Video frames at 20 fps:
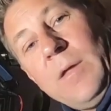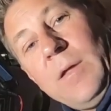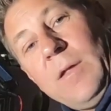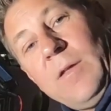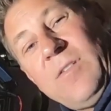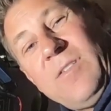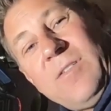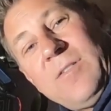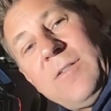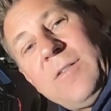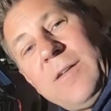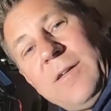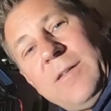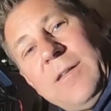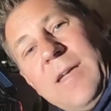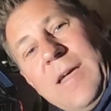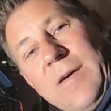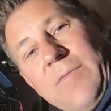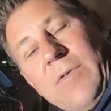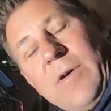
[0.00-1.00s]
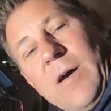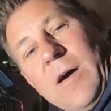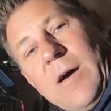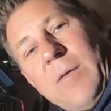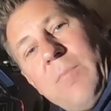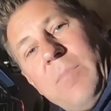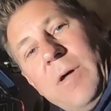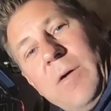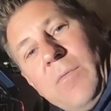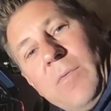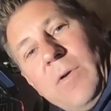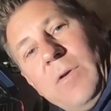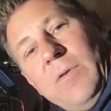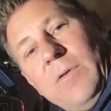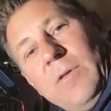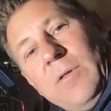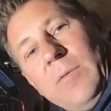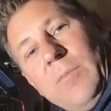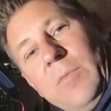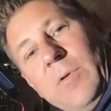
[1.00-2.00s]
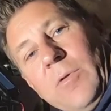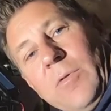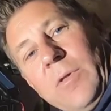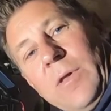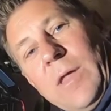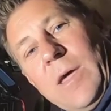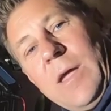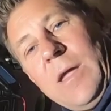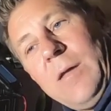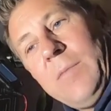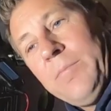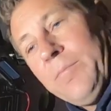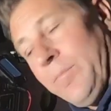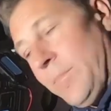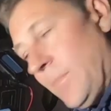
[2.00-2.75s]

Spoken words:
It's just nice to have a hot beverage in the middle of the night.